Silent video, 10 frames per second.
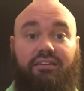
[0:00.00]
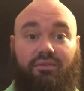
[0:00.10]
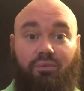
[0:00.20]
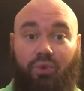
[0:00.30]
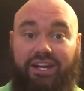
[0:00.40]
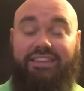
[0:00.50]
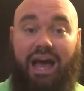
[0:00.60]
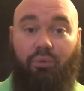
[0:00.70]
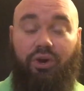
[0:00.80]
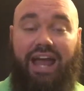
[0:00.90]
winning
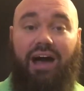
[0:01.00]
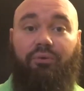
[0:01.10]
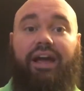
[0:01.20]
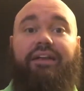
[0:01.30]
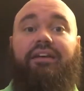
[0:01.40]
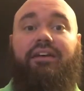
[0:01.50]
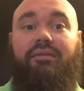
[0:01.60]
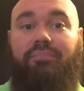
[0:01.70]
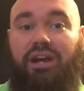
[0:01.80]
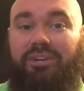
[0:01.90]
that one outright,
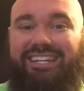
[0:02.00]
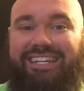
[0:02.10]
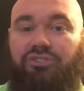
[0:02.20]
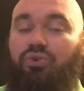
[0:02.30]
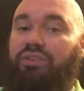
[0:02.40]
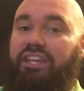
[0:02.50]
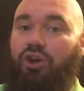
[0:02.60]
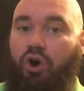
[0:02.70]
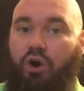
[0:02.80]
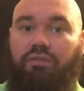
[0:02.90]
but I'm going to lean toward the
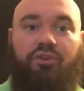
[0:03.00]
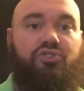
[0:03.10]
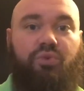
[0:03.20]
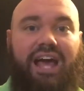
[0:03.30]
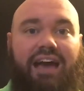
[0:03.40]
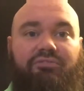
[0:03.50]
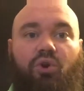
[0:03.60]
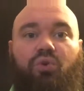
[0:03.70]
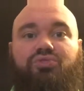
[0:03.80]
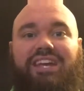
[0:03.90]
over 2.5
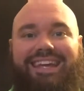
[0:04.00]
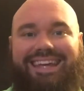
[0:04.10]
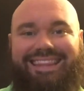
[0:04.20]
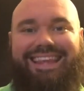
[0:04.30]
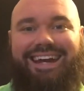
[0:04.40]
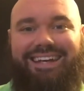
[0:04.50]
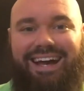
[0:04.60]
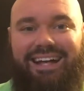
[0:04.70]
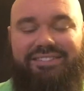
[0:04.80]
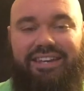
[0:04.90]
goals in that
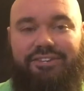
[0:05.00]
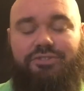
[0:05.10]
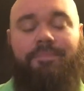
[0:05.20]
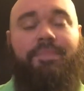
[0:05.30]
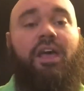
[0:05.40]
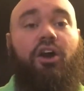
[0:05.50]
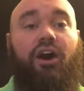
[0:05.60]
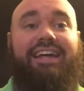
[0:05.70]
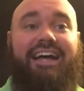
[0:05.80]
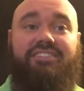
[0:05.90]
contest. All
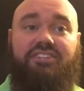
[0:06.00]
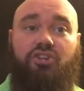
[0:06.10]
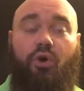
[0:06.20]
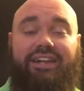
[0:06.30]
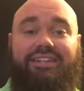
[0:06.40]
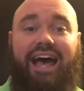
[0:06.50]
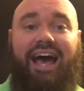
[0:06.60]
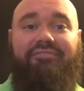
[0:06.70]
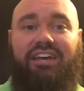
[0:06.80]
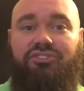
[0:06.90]
right, guys, let's go ahead and
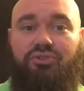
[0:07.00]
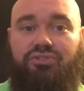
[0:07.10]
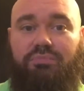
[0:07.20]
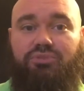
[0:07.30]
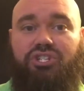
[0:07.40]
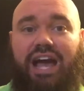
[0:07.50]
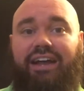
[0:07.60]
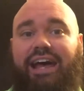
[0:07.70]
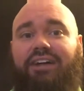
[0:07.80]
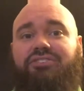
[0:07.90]
dive into some
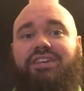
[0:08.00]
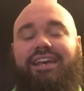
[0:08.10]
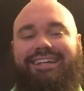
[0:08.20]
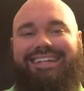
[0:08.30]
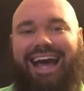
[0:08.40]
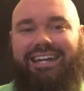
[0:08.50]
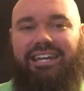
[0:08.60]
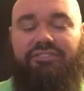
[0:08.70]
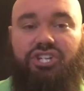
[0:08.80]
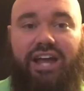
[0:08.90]
shout-outs. Got to
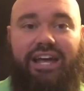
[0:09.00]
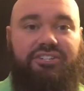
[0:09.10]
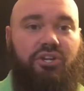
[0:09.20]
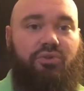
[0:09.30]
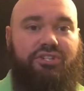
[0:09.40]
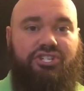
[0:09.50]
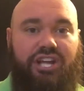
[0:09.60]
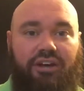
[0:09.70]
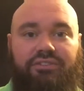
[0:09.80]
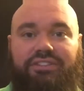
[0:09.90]
give a shout-out to Chris
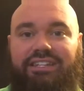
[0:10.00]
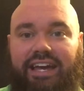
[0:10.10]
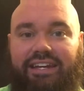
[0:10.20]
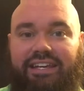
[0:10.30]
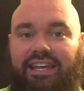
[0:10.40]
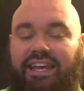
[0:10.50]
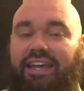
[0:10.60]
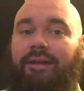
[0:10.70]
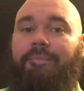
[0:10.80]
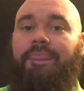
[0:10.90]
Shelton, Get a
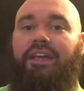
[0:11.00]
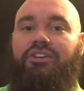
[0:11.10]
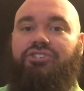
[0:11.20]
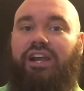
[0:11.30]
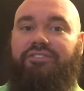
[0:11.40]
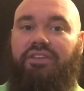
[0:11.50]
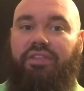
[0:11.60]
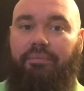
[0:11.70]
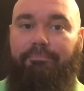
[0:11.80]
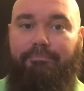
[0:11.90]
King. Shout-out to
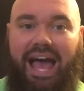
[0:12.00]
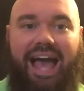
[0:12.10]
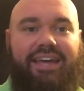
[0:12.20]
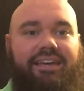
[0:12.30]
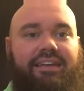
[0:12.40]
The Mac,